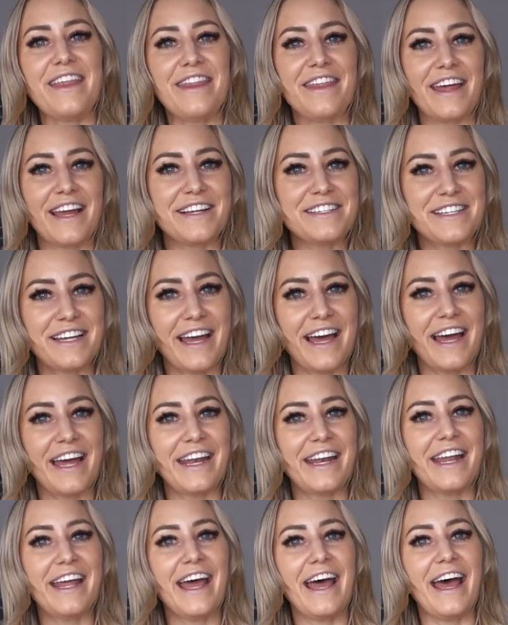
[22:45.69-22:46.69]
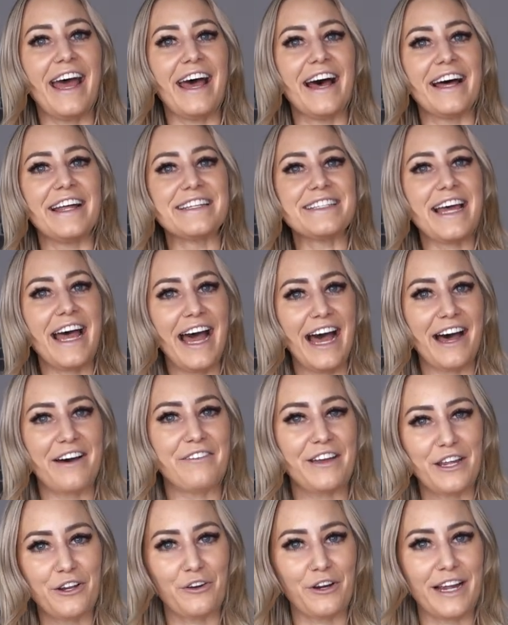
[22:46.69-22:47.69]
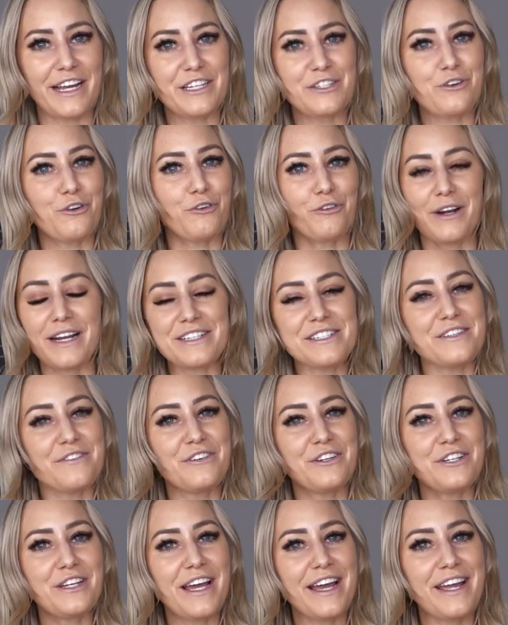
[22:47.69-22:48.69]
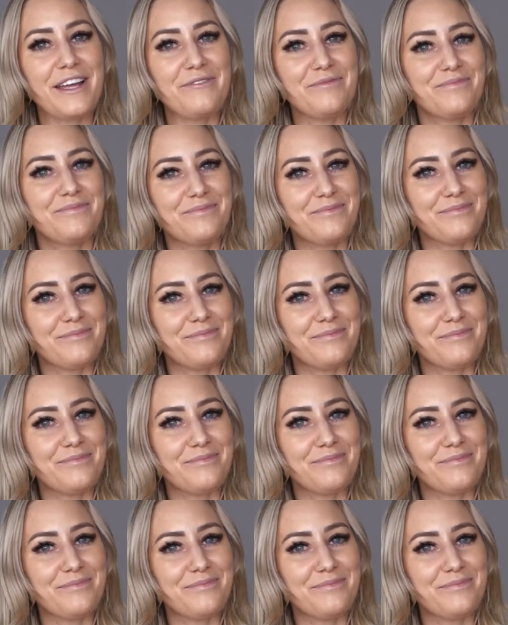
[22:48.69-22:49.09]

Thanks again, and have a great rest of your day.